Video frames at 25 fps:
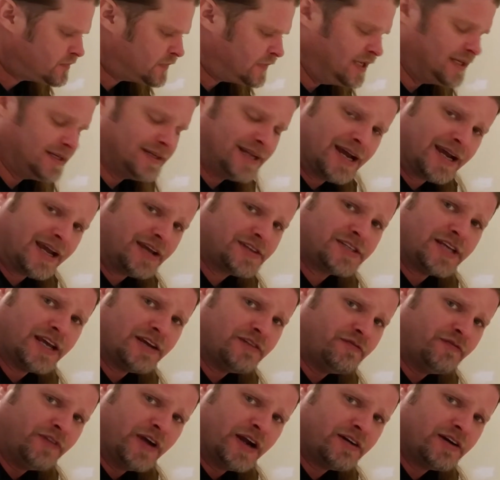Like I
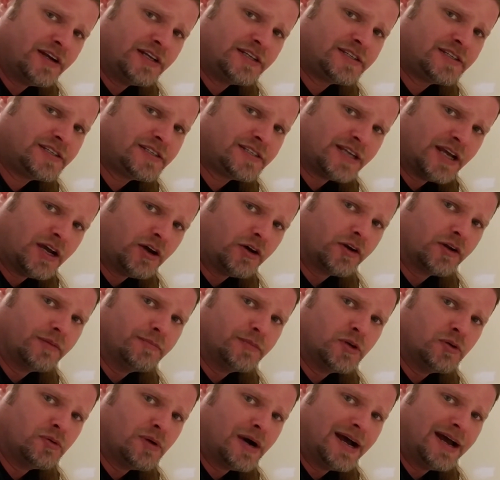say, very seldom
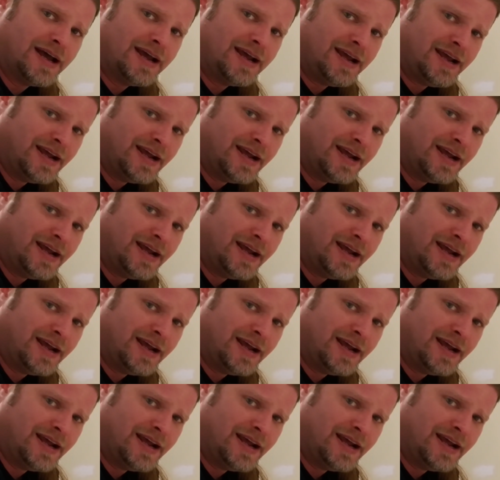do I